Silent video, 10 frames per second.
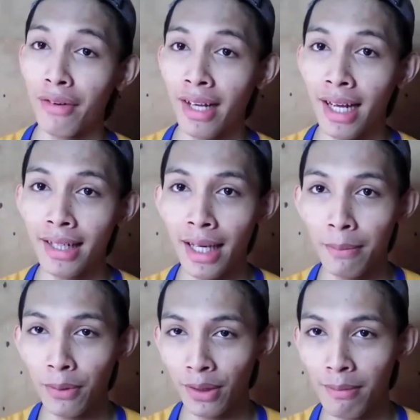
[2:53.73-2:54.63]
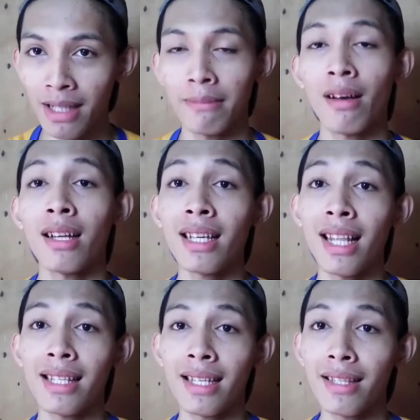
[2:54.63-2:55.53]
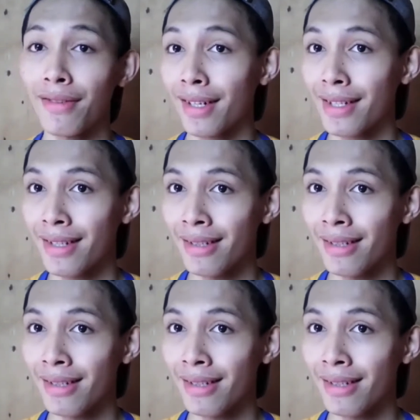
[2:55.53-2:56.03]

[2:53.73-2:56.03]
forgot I put on some contact lenses first.